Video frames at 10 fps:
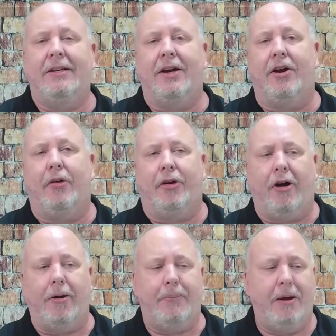There
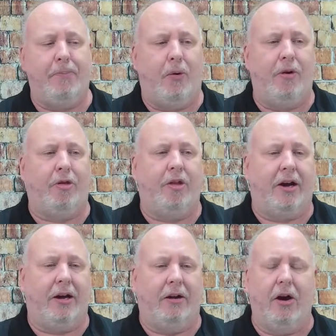are people with
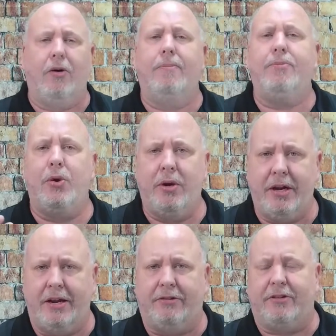low
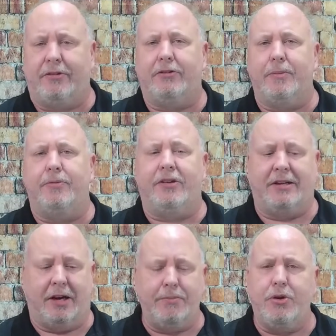immunity systems
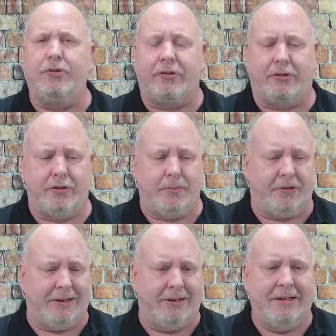and immune systems,
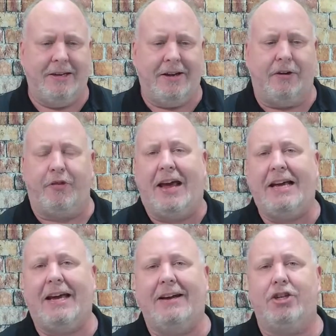and if they
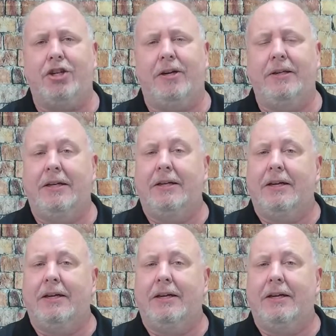catch it,